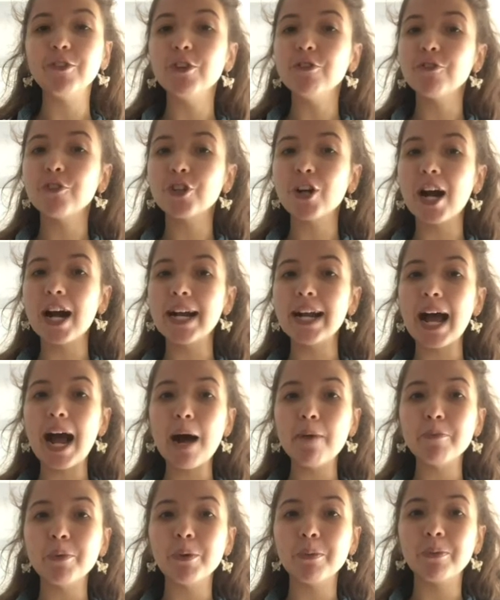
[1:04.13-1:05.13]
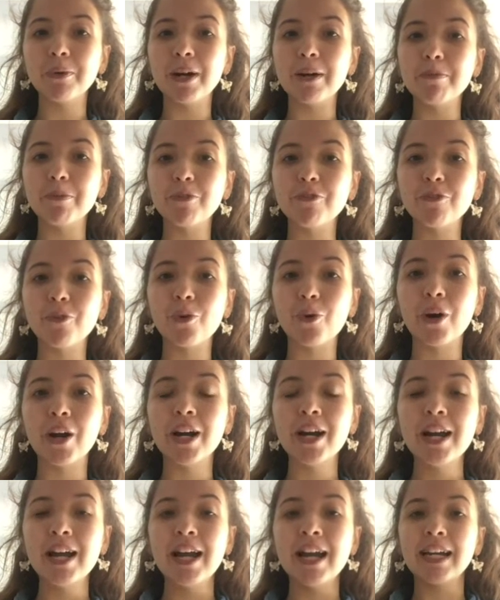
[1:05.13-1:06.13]
you've tried apple bread before,
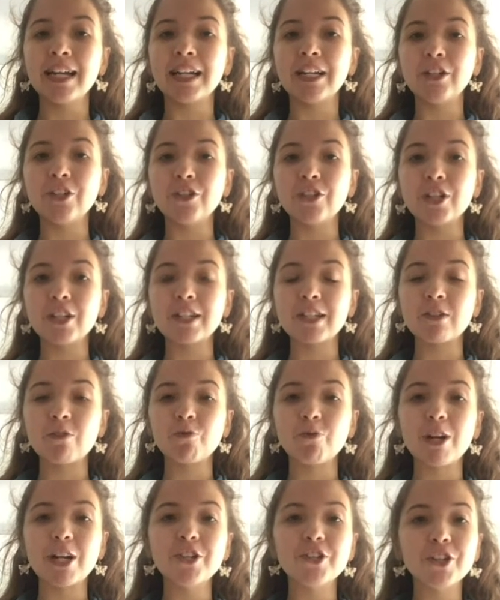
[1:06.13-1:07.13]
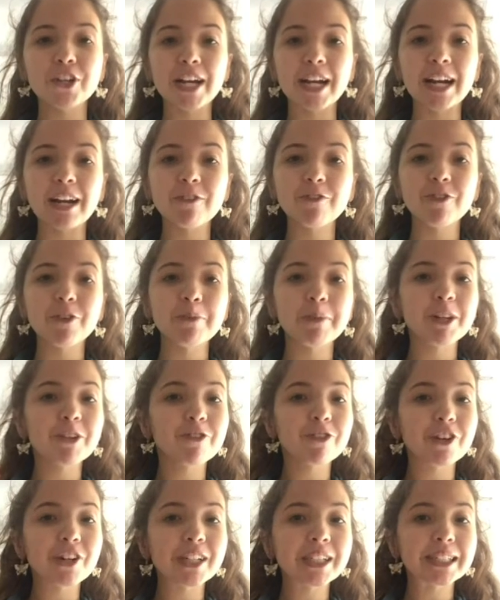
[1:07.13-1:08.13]
can you just raise your hand for me
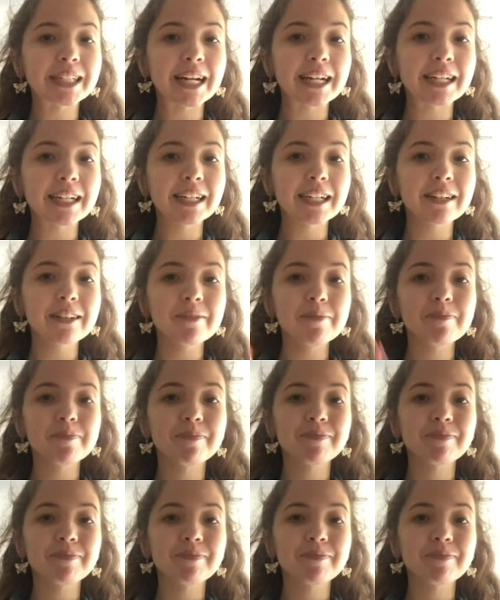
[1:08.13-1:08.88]
for a second?